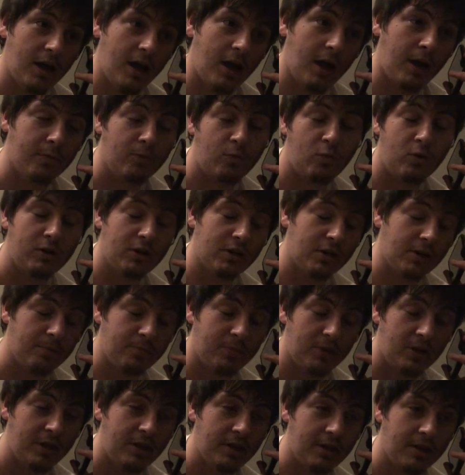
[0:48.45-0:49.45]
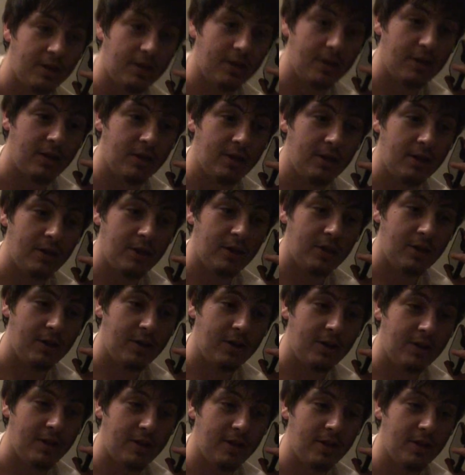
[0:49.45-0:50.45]
I'm one well, of I'm not a teenager,
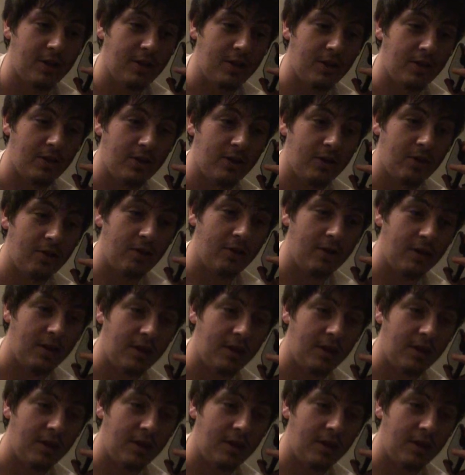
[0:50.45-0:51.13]
so.